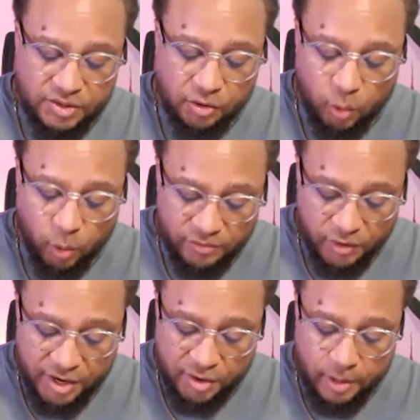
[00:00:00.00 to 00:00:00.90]
your quiver
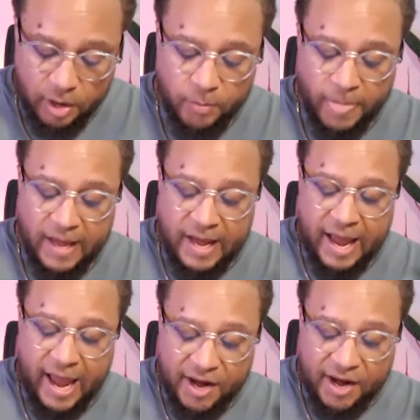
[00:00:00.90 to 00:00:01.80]
and your bow,
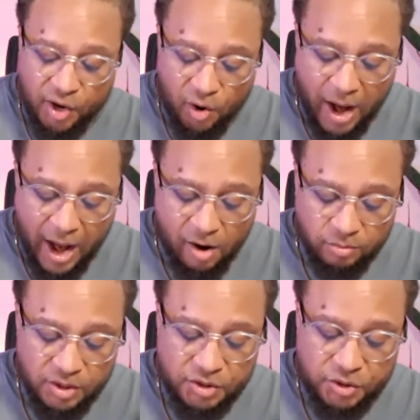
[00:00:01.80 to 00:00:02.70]
and go
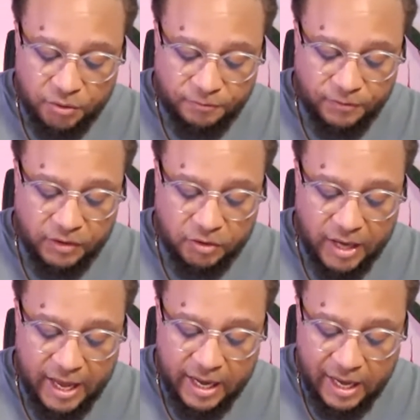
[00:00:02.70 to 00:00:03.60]
out to the field
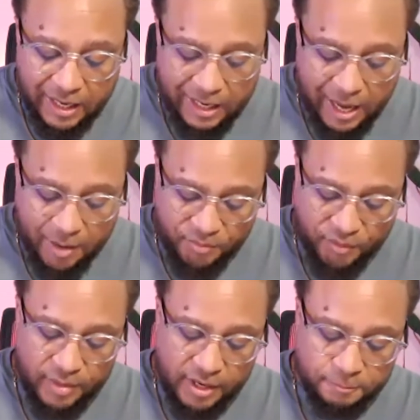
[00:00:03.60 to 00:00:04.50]
and hunt game for
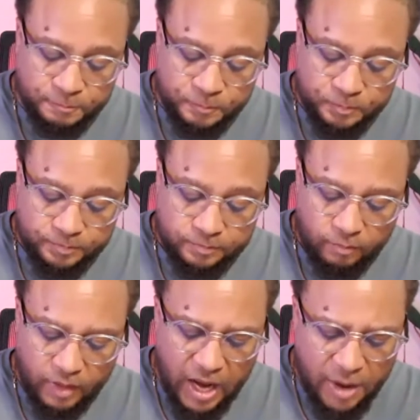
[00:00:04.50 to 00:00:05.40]
me,
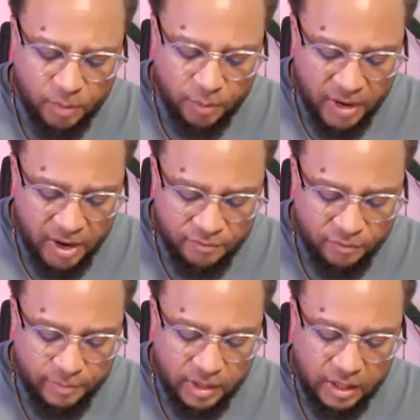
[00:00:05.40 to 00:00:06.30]
and prepare for
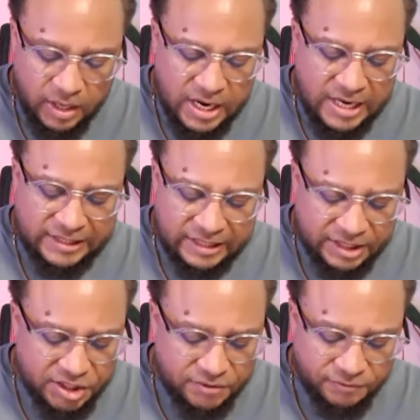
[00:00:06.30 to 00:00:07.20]
me
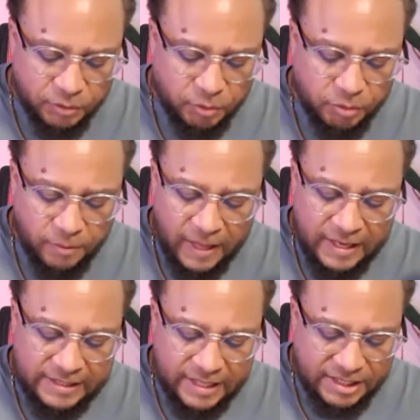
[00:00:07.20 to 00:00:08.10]
delicious food,
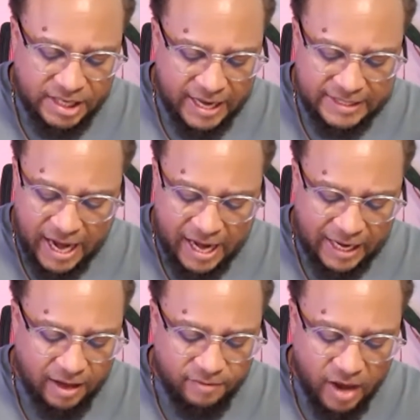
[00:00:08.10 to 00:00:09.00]
such as I
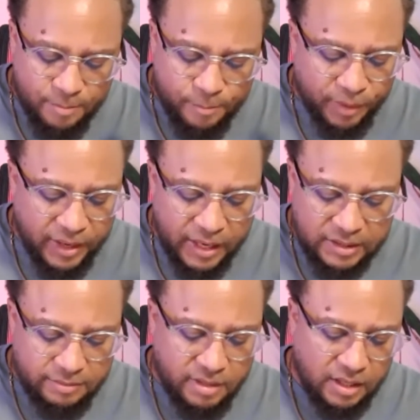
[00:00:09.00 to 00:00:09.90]
love, and bring it
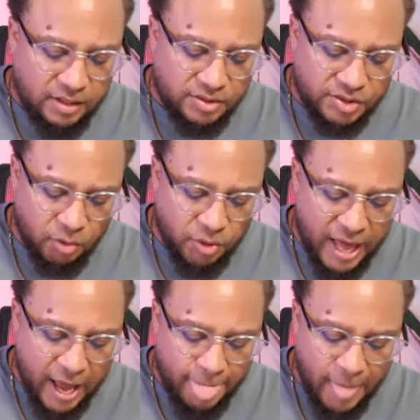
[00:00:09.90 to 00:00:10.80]
to me so
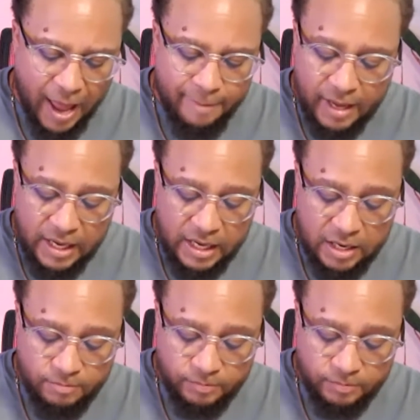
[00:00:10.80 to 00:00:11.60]
that I may eat,